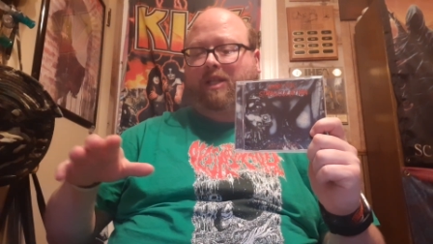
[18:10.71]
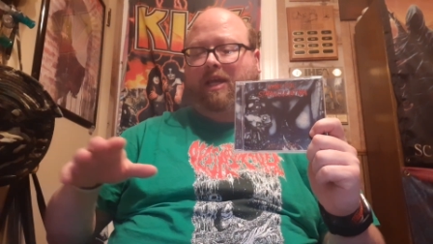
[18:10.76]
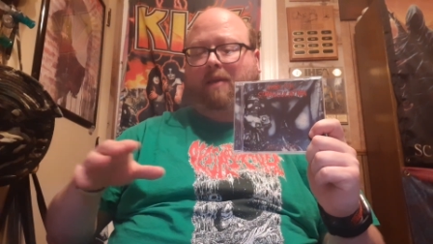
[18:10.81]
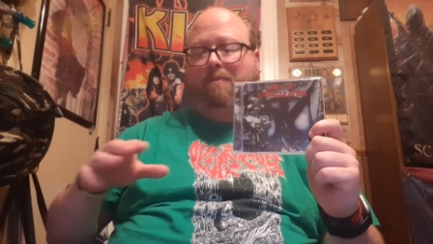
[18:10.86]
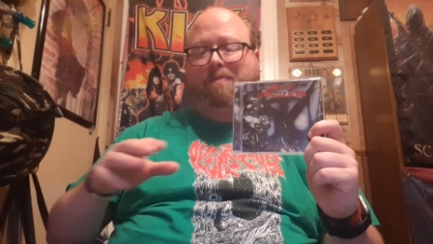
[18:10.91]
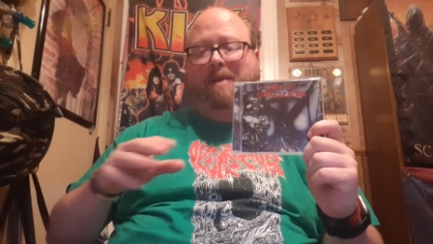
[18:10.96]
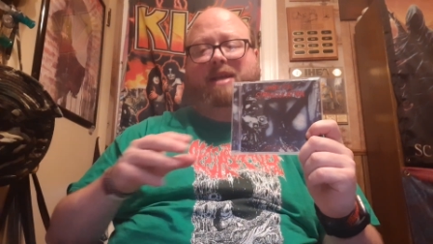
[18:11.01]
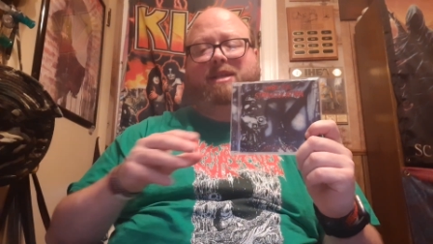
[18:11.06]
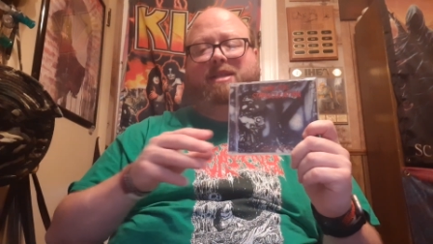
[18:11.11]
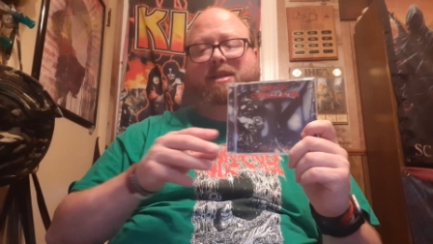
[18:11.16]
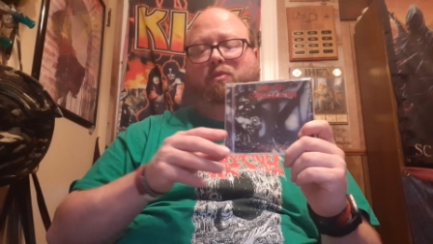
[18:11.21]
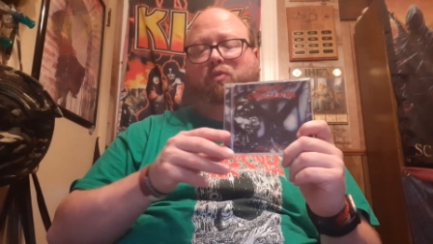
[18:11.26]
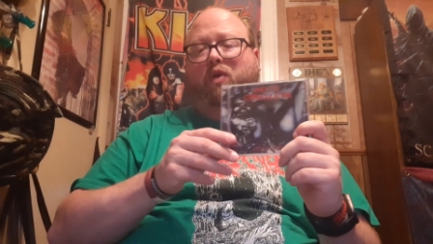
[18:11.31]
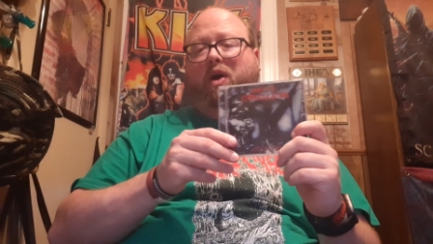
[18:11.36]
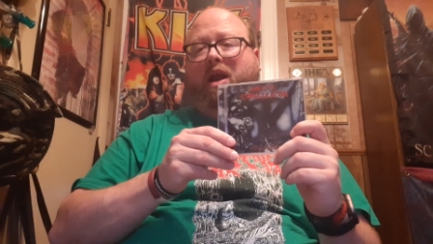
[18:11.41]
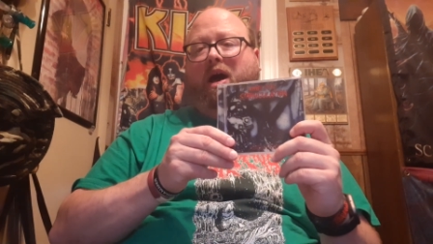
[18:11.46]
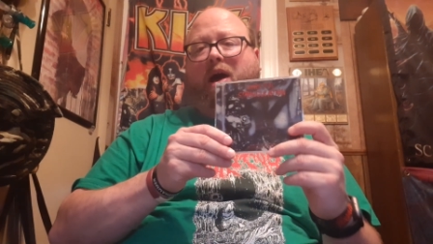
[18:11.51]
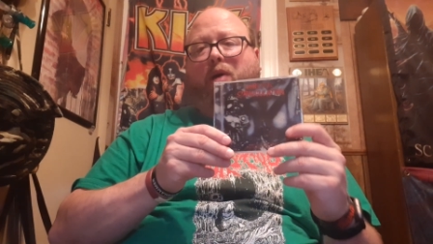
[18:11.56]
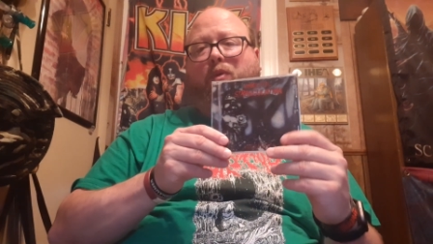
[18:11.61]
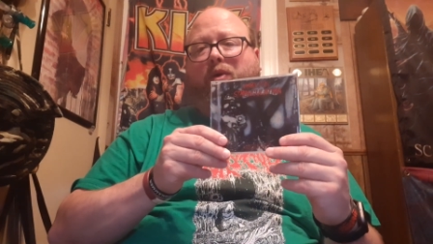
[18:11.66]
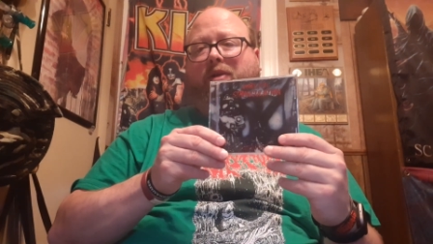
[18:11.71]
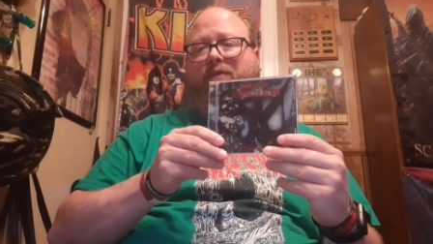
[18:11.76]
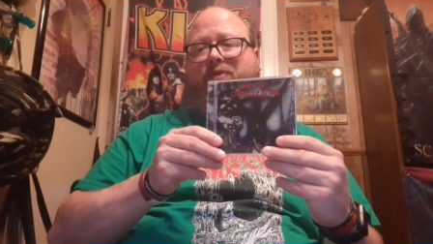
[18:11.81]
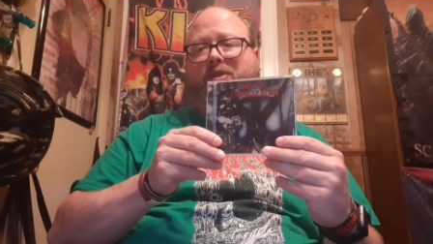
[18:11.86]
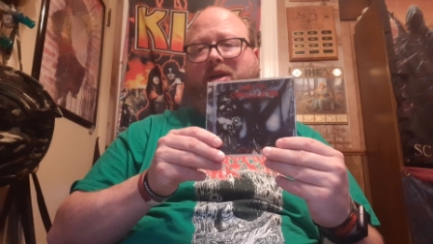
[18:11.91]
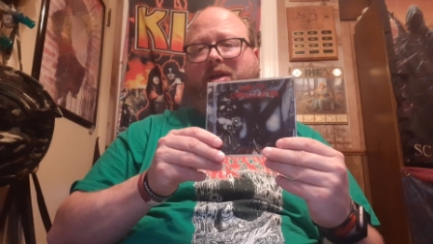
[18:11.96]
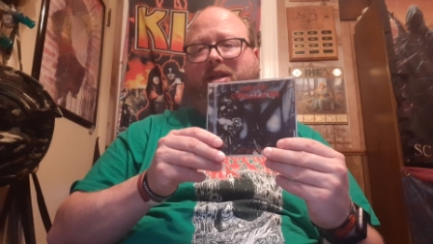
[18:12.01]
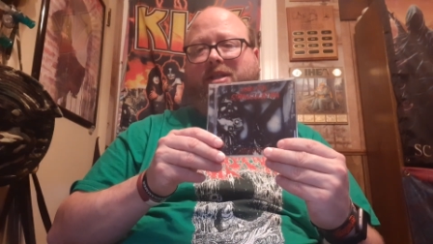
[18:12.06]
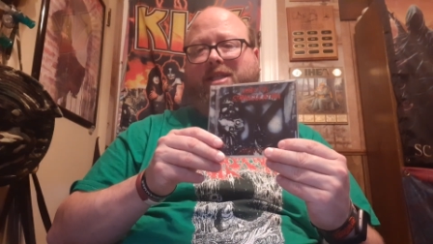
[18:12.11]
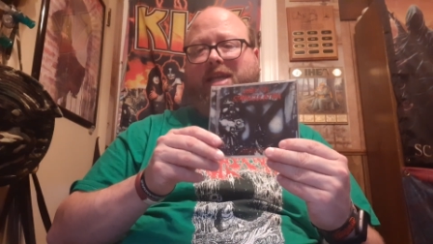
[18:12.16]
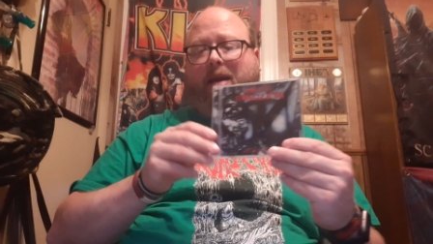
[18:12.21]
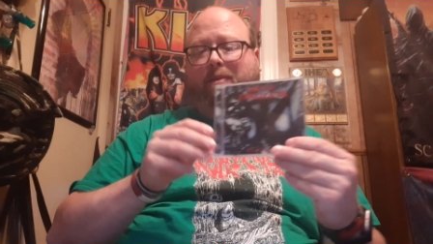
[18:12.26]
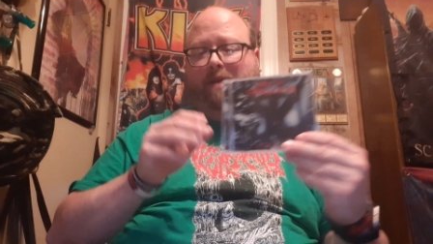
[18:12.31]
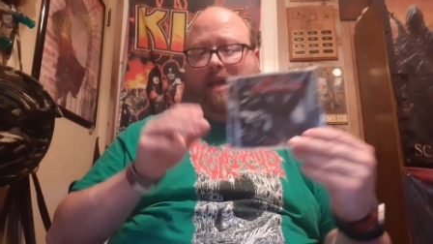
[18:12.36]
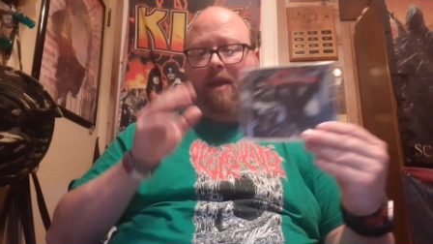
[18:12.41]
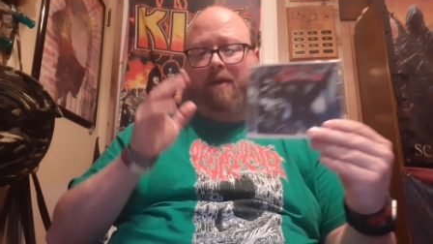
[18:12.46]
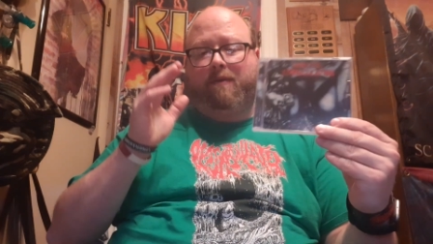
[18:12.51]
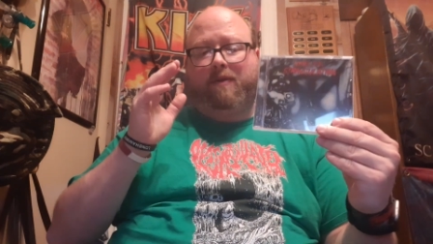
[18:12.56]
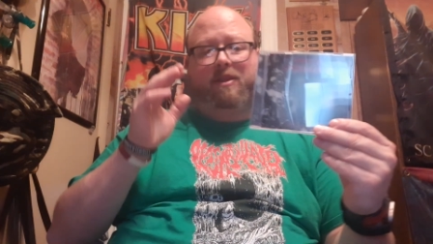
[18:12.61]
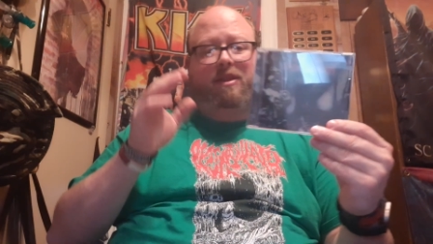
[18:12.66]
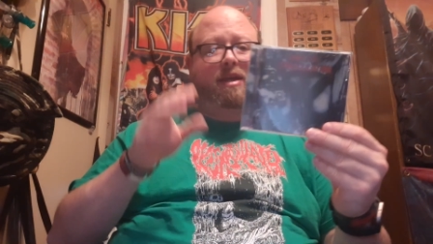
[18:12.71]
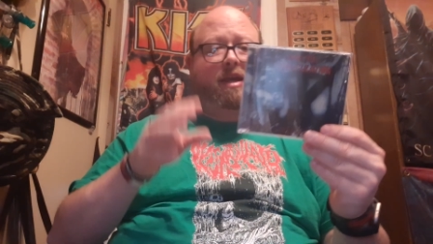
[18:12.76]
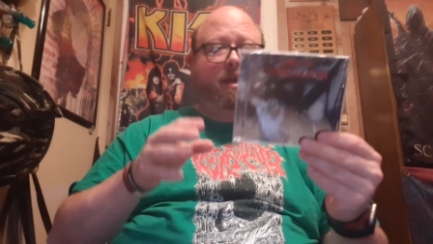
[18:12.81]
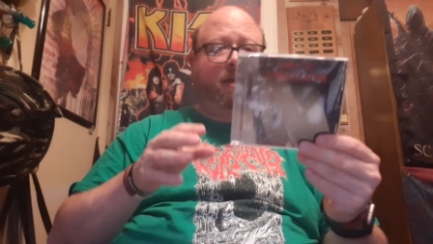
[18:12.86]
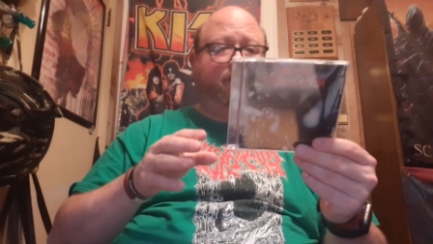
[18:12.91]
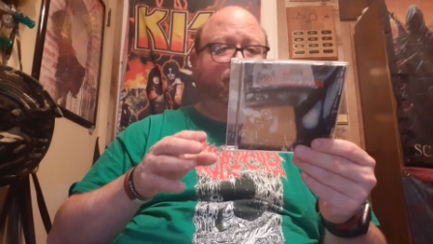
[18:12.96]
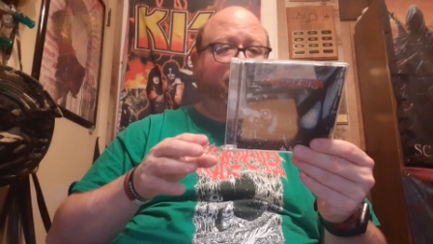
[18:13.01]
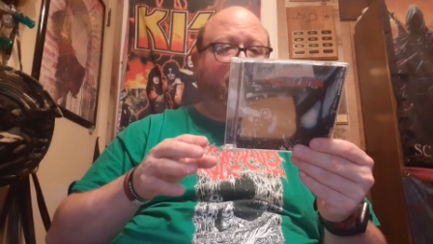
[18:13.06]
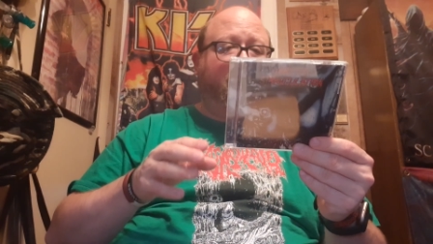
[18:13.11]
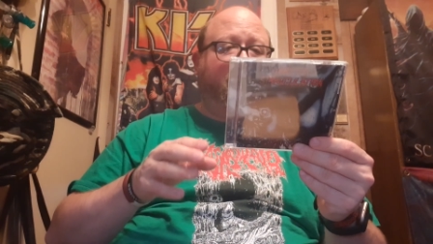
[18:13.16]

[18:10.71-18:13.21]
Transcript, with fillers: Like, basically, what I would have done is kept everything